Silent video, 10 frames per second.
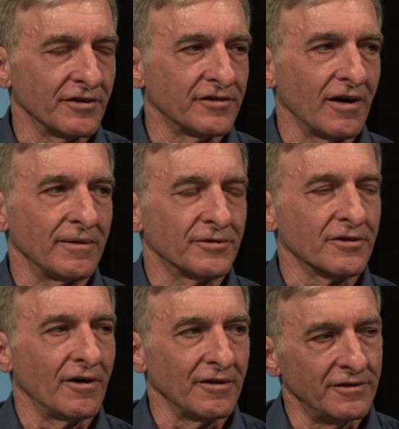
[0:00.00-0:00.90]
the Times
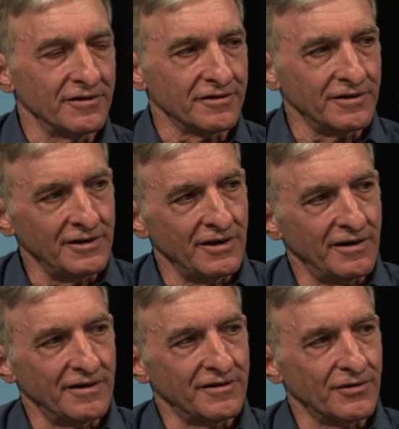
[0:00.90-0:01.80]
columnist
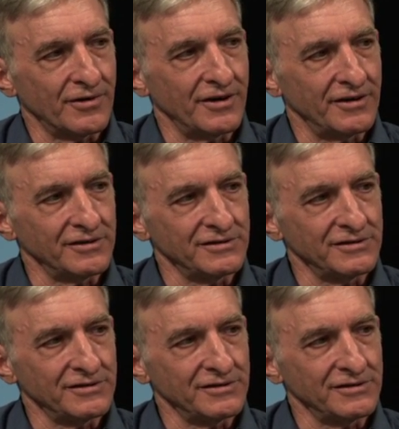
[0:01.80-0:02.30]
editorial.